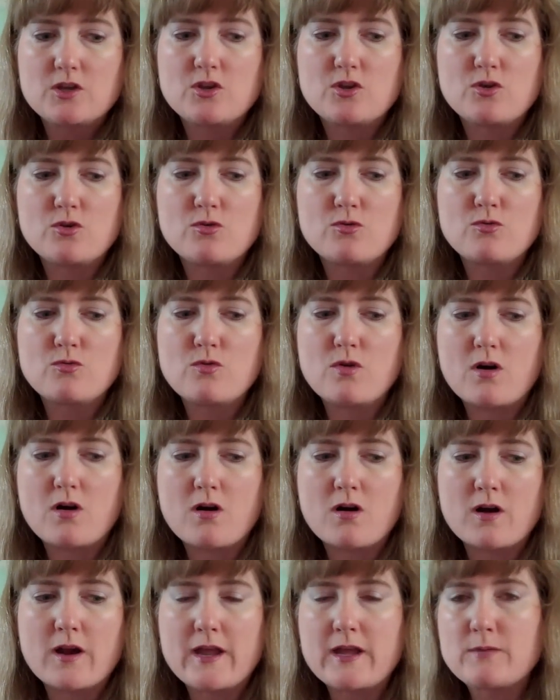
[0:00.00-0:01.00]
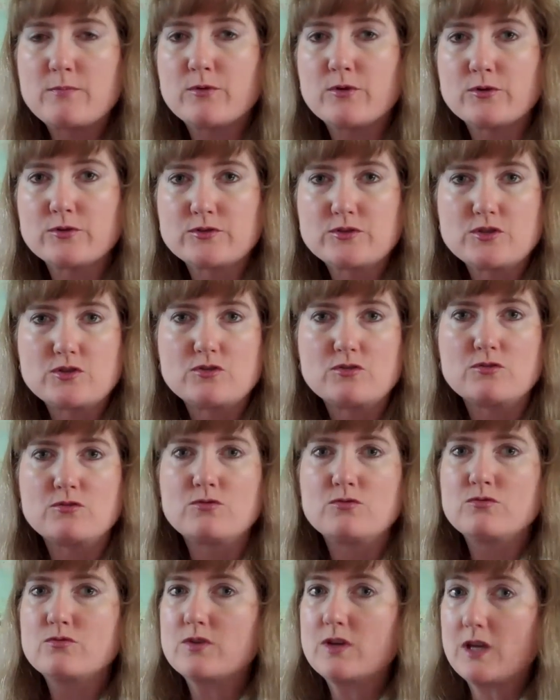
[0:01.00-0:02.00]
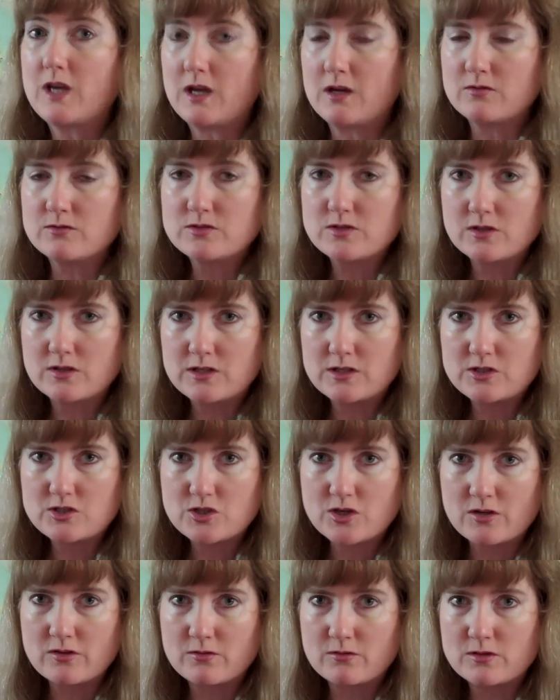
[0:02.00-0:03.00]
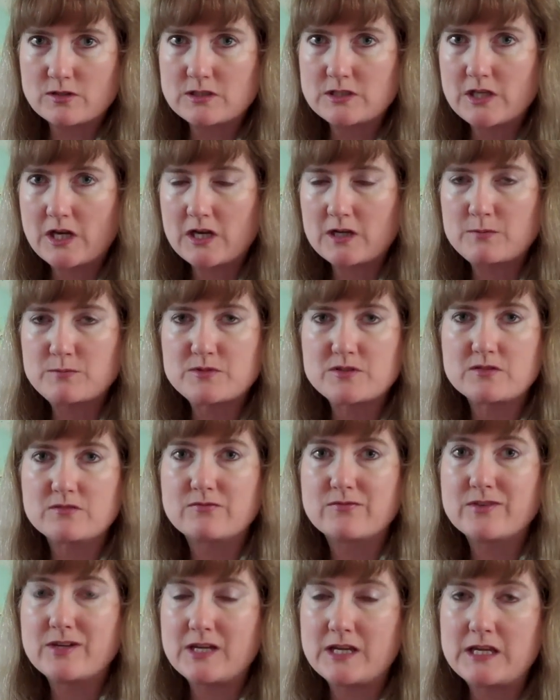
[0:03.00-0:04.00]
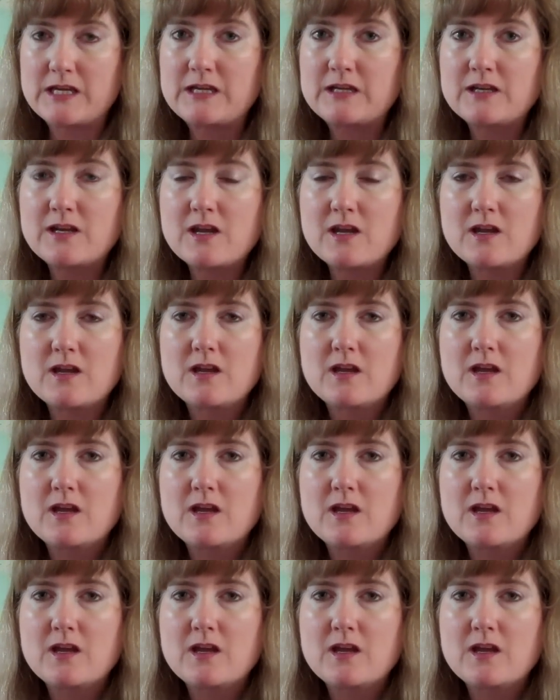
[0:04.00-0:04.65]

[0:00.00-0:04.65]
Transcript: You are able to count on each other in times of need,